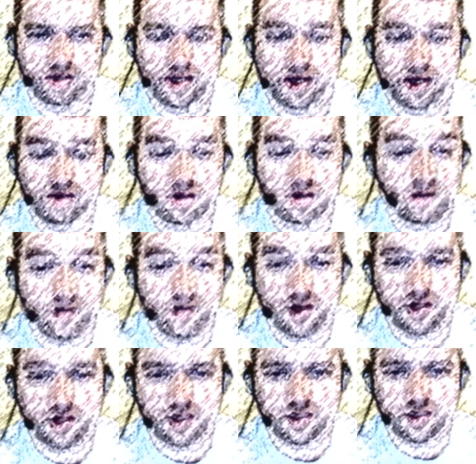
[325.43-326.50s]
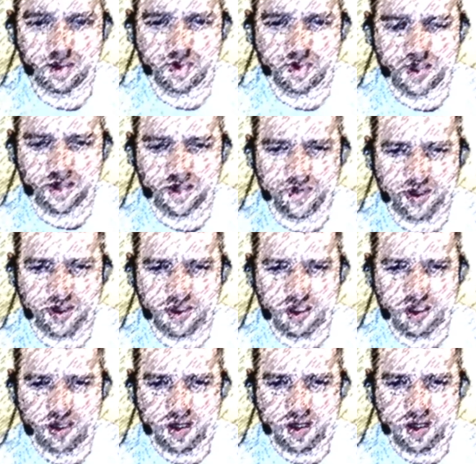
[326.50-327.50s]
goes no further into specifics,